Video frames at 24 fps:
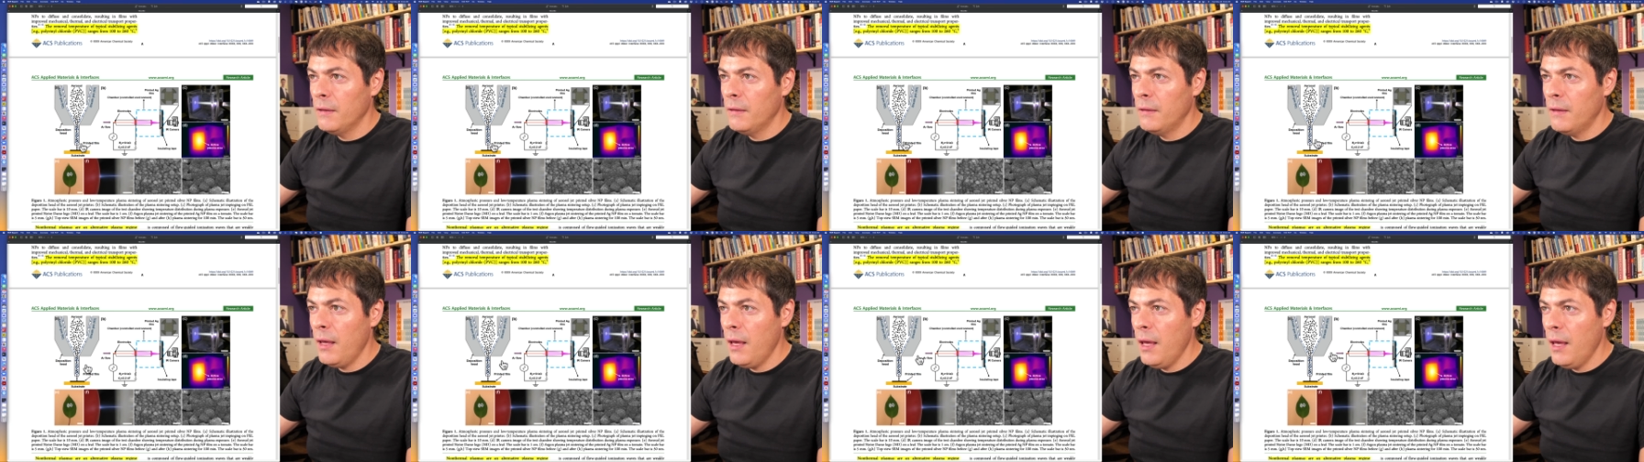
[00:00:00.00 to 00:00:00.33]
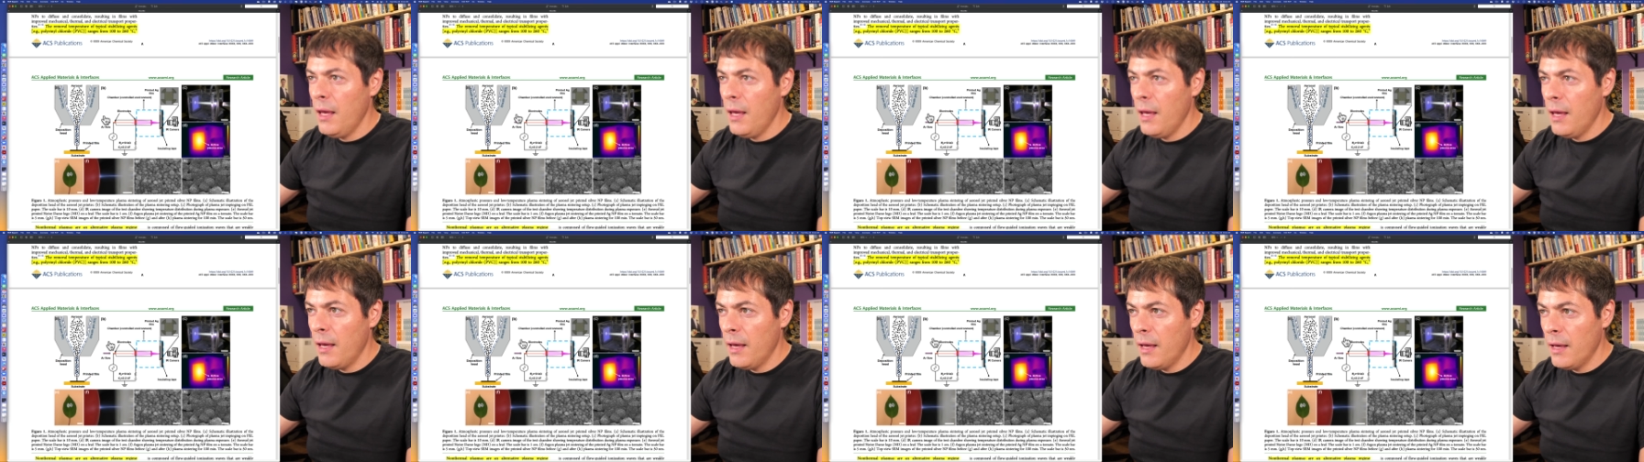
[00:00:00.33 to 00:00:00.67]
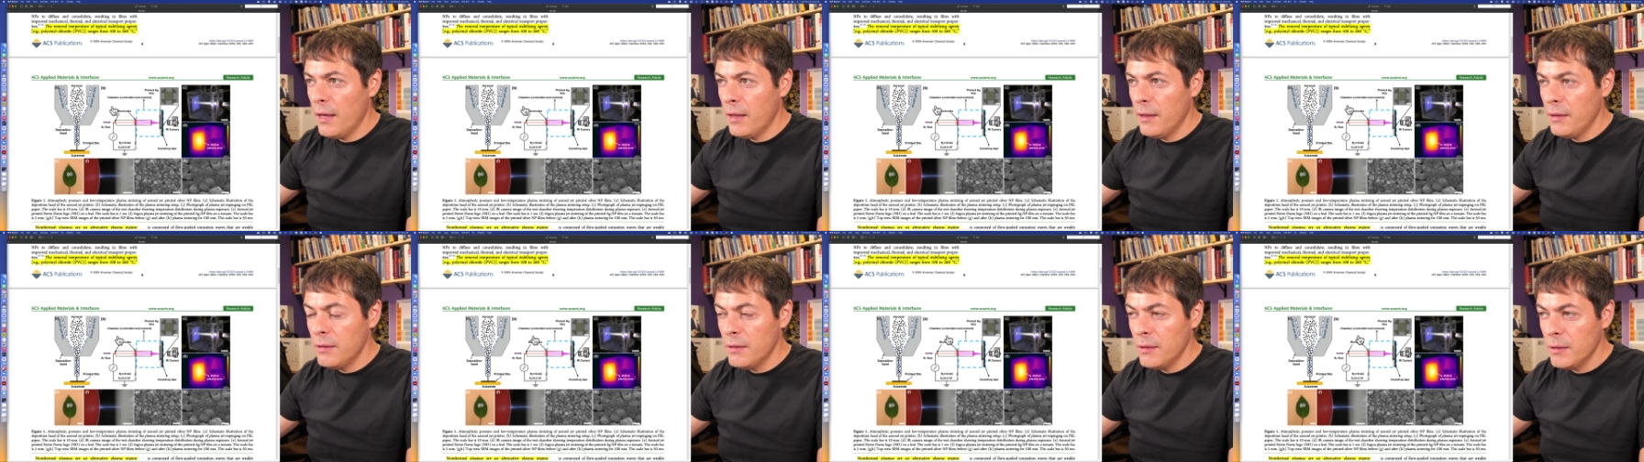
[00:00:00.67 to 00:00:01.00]

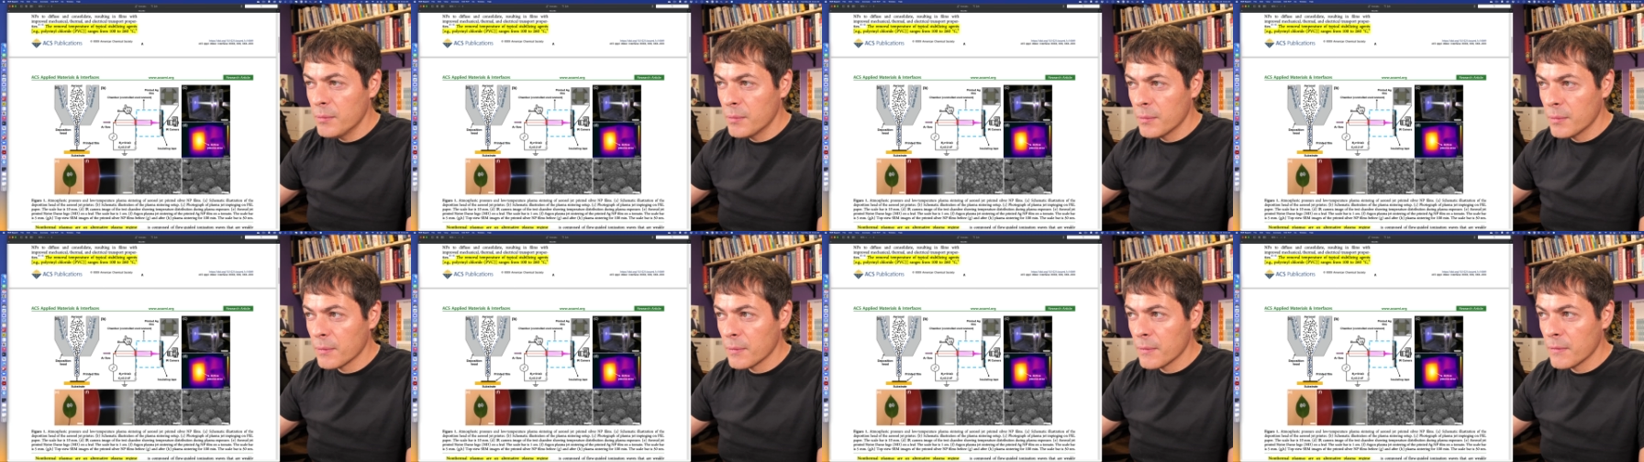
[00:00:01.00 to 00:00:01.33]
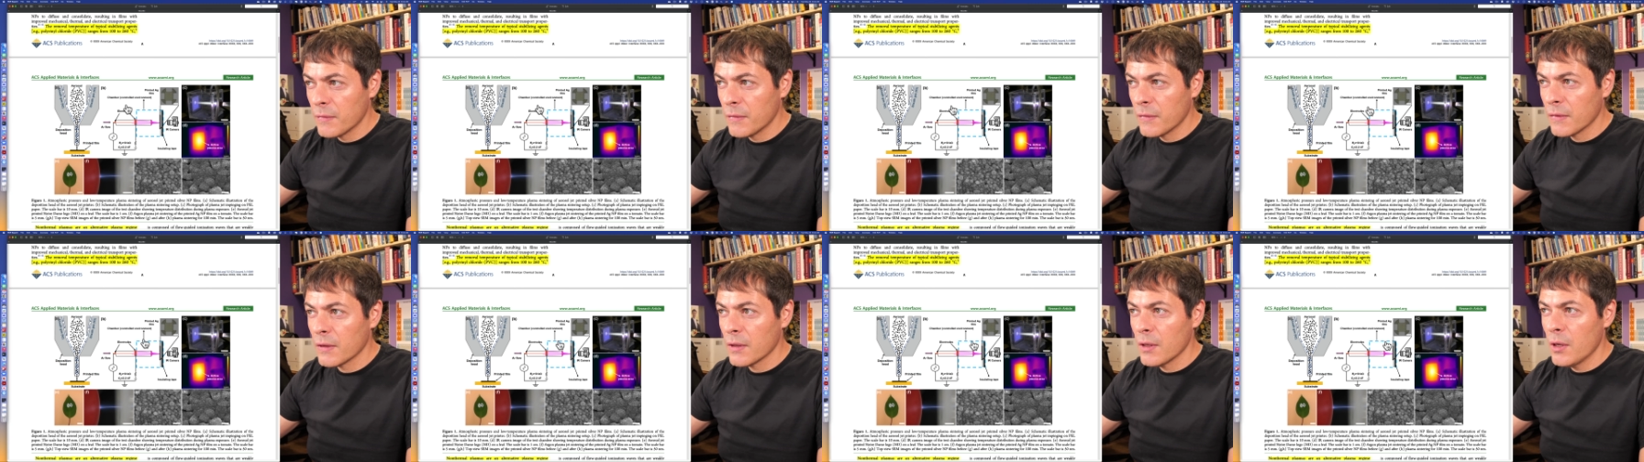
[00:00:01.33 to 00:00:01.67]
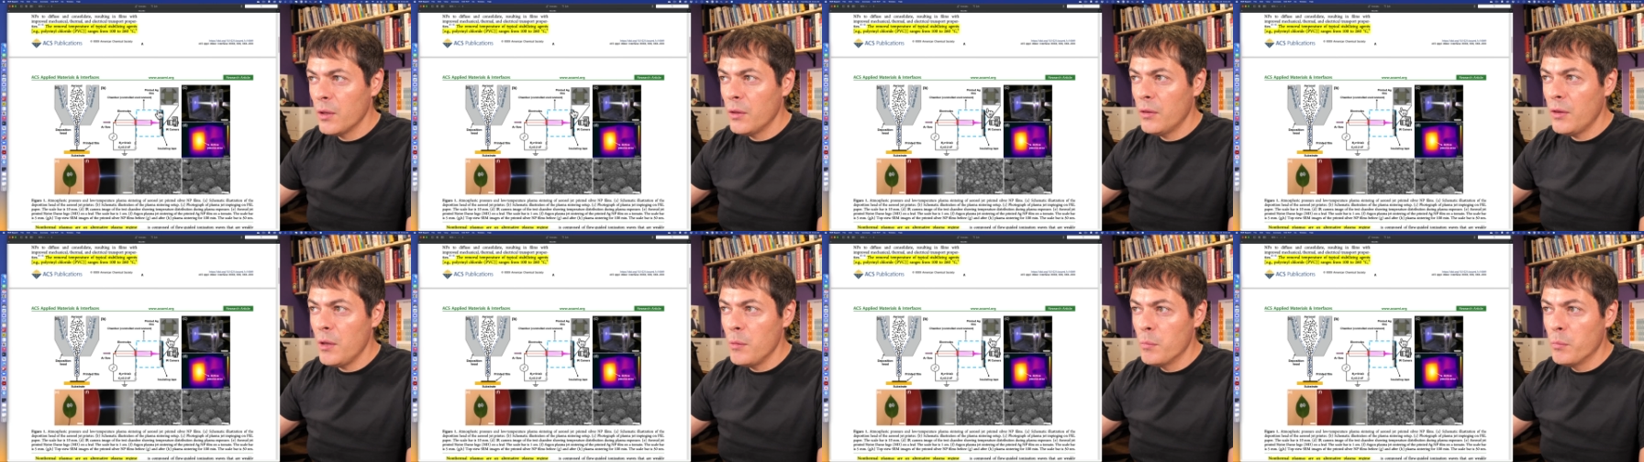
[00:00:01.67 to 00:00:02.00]
Then
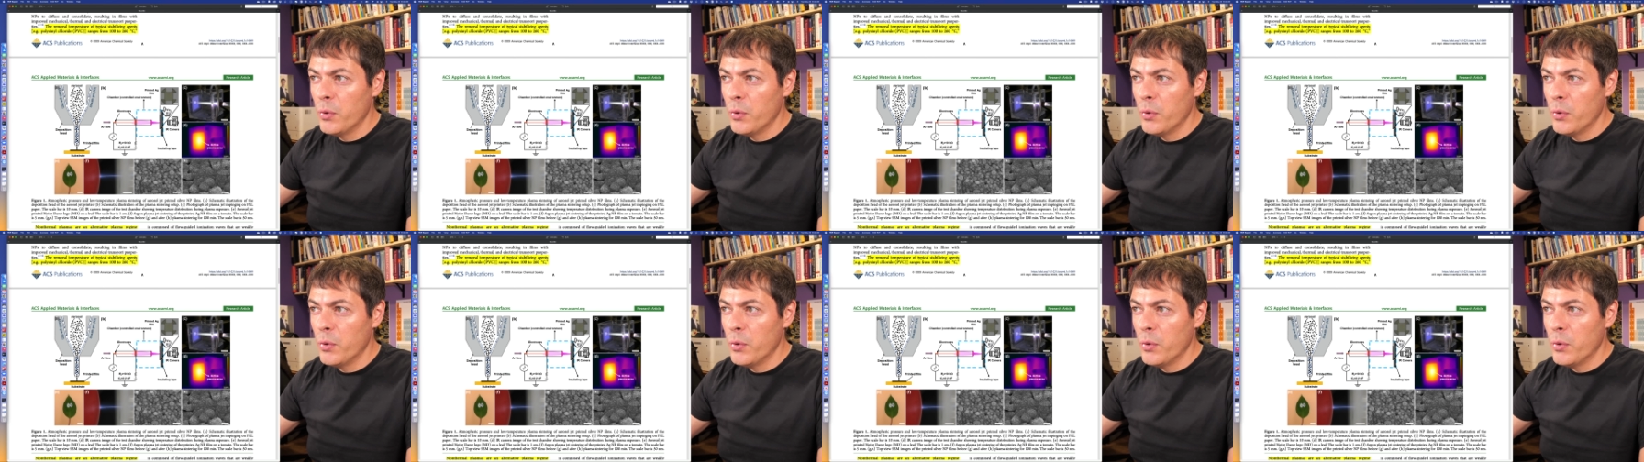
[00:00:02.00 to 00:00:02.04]
they